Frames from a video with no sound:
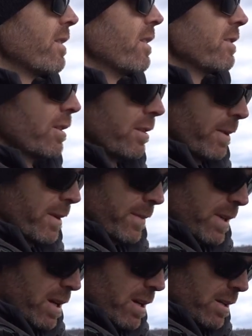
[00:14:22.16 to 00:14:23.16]
So anyway,
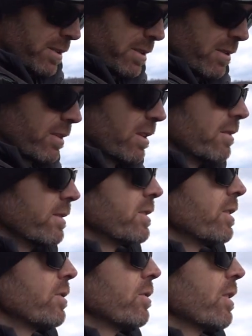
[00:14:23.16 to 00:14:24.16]
711
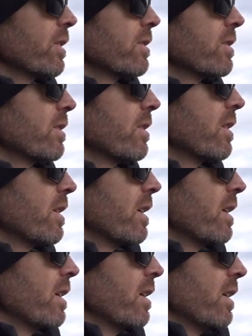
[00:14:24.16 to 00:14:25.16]
Citrix,
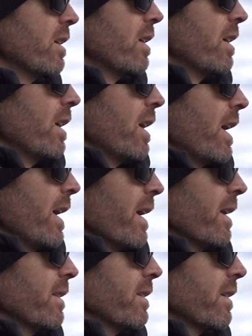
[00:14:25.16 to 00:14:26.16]

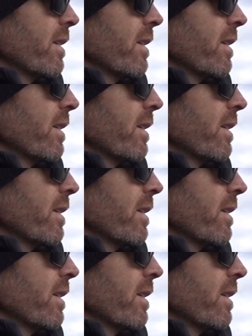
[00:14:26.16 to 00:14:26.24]
and